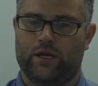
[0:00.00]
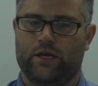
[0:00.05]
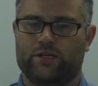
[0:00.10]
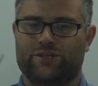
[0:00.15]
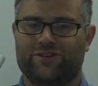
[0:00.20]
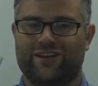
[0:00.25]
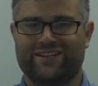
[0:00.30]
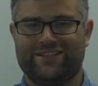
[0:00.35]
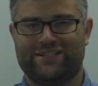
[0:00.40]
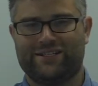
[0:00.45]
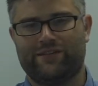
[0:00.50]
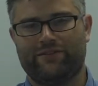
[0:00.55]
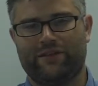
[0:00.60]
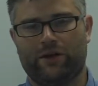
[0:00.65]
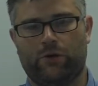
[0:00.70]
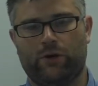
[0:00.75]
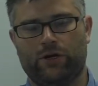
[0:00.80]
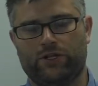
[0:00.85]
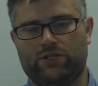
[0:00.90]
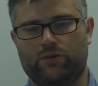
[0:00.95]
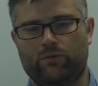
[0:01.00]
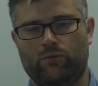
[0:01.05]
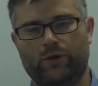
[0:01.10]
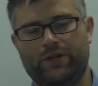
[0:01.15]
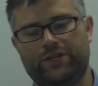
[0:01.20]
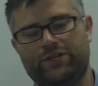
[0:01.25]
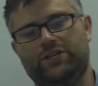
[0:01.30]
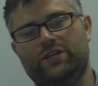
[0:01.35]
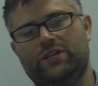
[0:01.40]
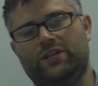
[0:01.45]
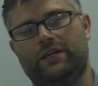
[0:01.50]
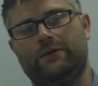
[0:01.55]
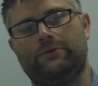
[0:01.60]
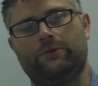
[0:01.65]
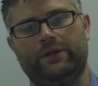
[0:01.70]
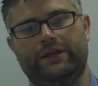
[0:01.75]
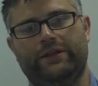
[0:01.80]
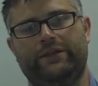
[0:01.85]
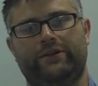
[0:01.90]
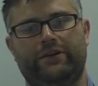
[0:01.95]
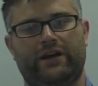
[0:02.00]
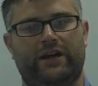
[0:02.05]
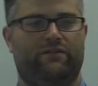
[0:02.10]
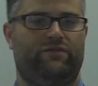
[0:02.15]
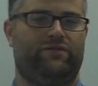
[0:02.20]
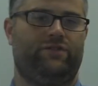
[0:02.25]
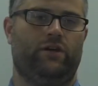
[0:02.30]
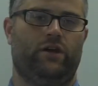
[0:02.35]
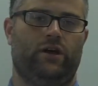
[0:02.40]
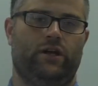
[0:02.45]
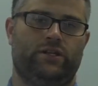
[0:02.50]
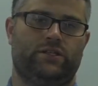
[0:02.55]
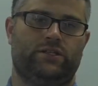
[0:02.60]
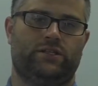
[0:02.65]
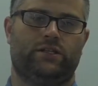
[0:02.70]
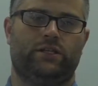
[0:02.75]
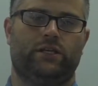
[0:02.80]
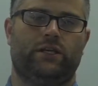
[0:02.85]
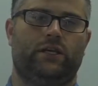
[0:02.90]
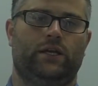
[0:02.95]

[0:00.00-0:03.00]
So ask yourself that question, which do you think will hit the ground first?